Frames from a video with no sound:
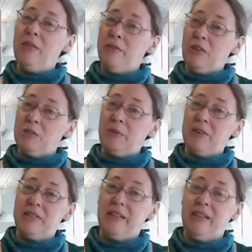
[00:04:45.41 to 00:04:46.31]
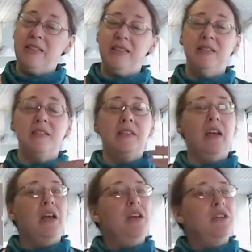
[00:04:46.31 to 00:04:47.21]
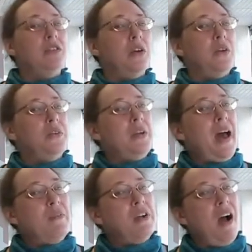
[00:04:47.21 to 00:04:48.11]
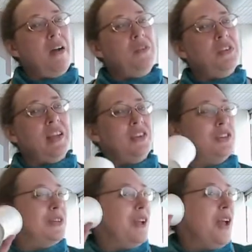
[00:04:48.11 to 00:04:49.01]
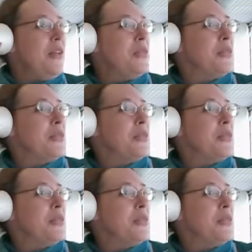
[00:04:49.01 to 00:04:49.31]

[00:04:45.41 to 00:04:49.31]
and the first person listens. So you have a conversation